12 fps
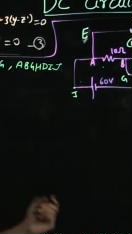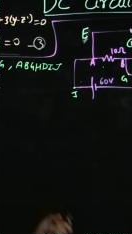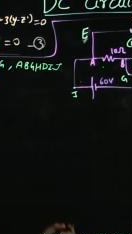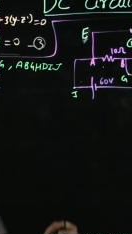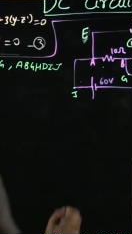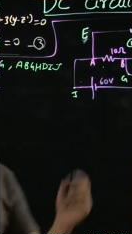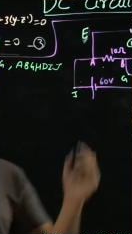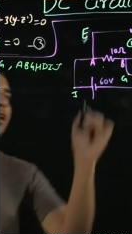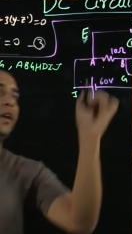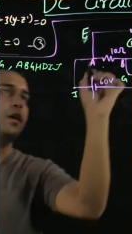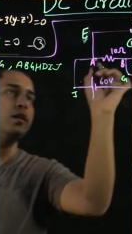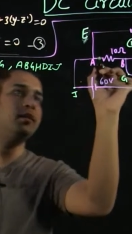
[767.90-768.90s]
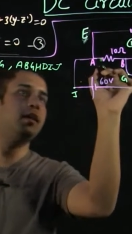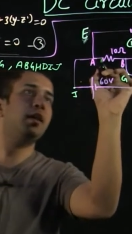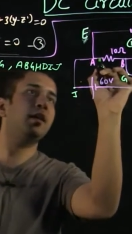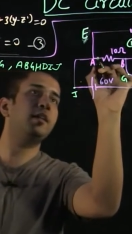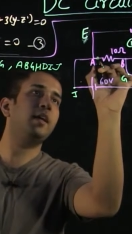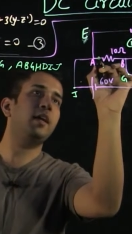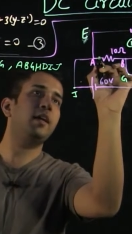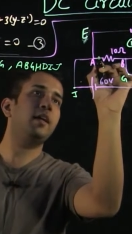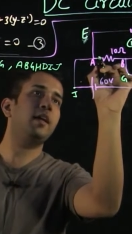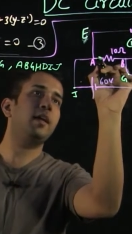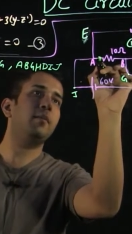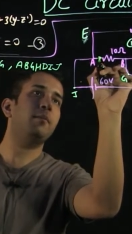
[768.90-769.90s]
question and consider that
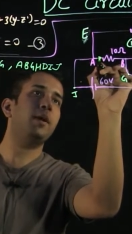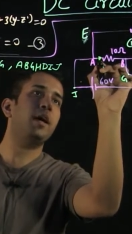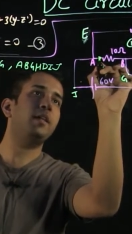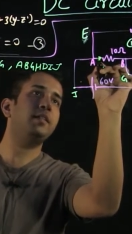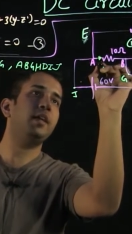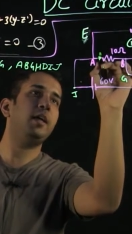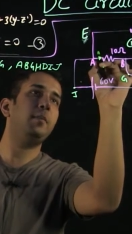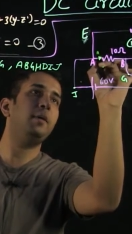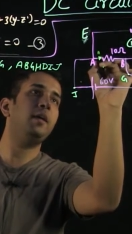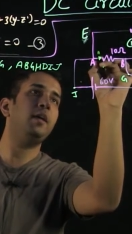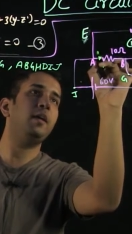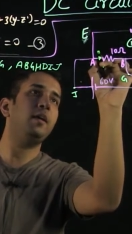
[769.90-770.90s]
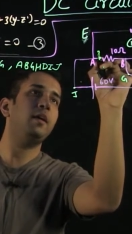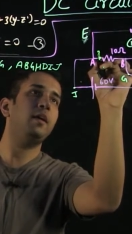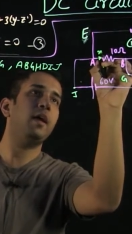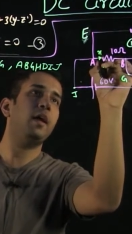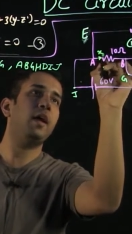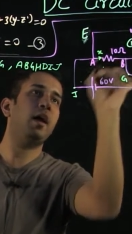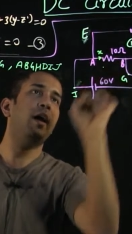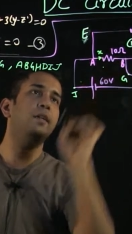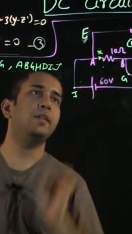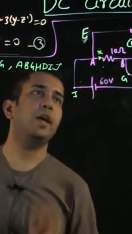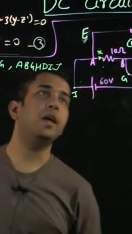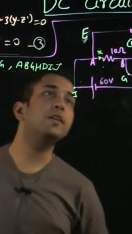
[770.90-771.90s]
branch AB
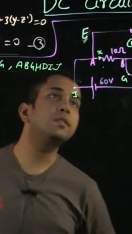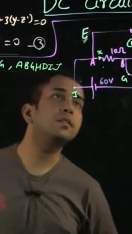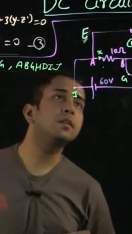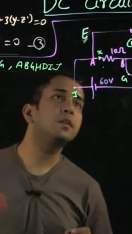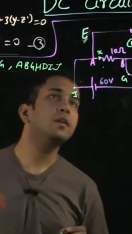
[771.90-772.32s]
has X